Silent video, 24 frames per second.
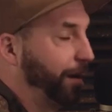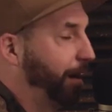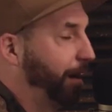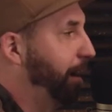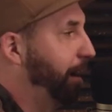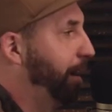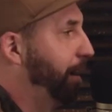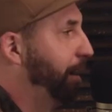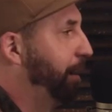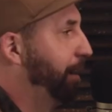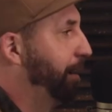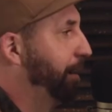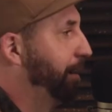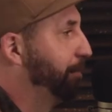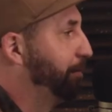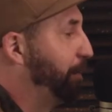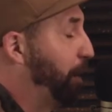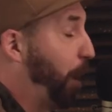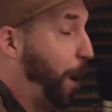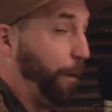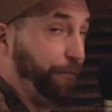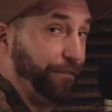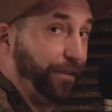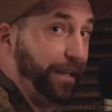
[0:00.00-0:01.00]
Um,
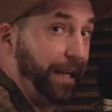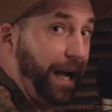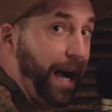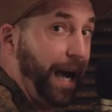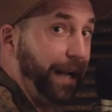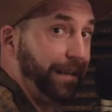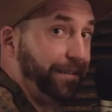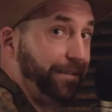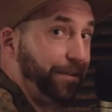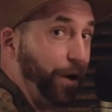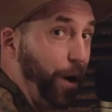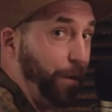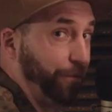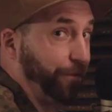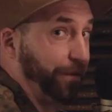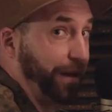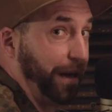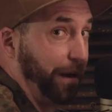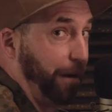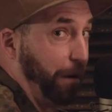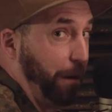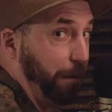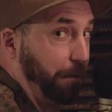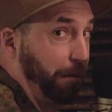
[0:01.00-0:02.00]
hopefully not. yeah, hopefully,
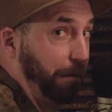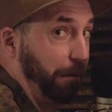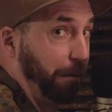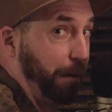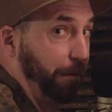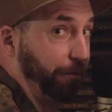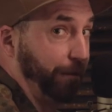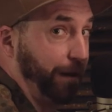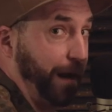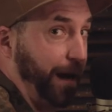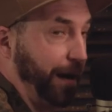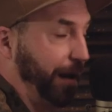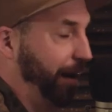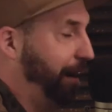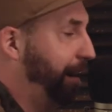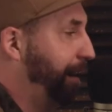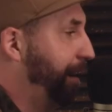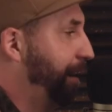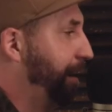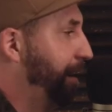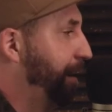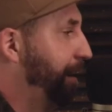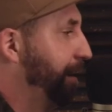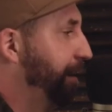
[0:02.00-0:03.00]
hopefully you're all good. Hopefully not. Hopefully
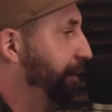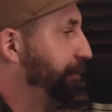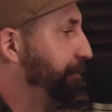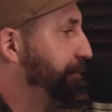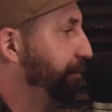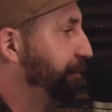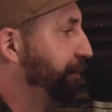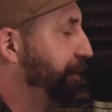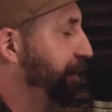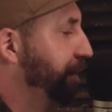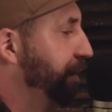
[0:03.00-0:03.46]
um, was, yeah.